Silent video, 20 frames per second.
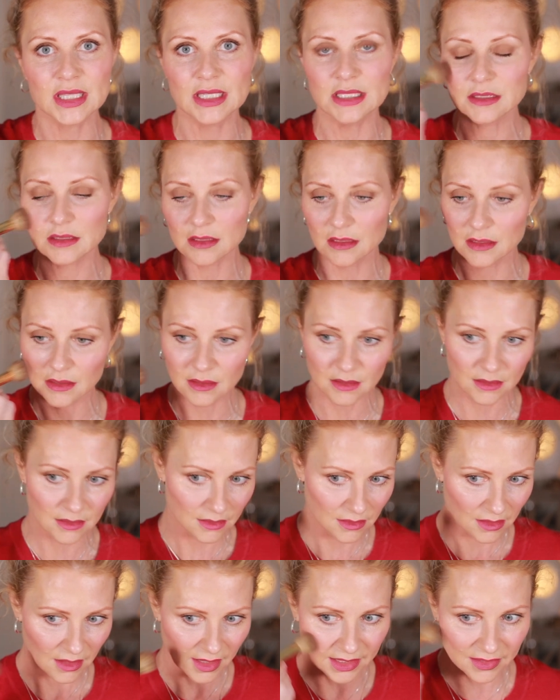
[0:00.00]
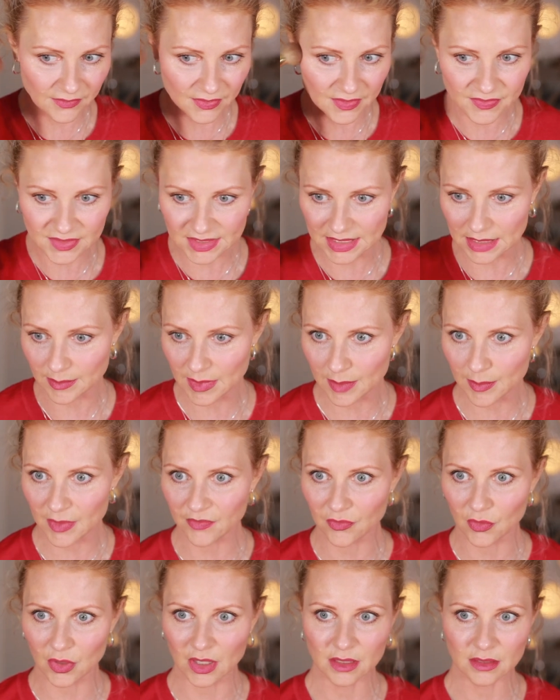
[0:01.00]
this and if you've seen me
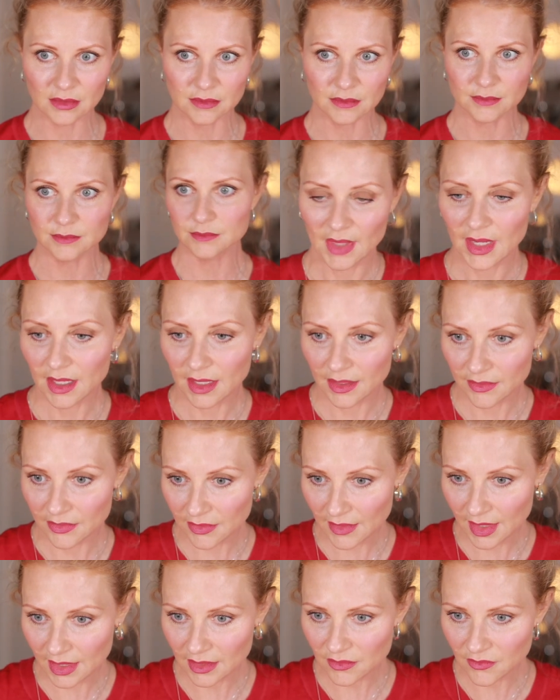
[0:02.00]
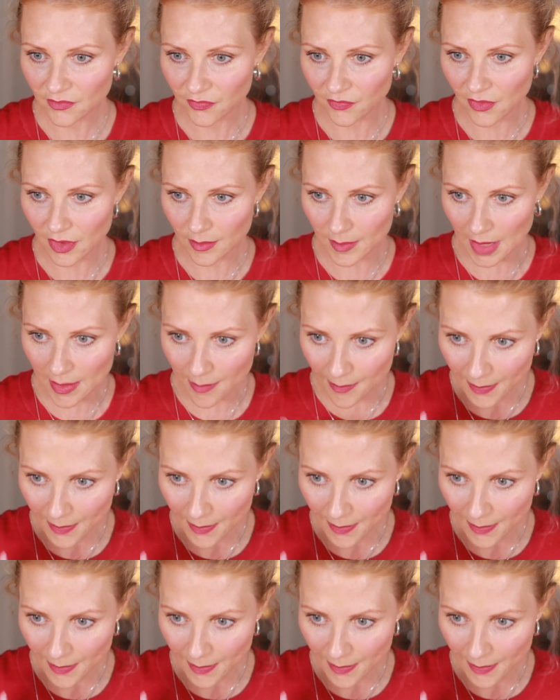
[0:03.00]
before. And then for my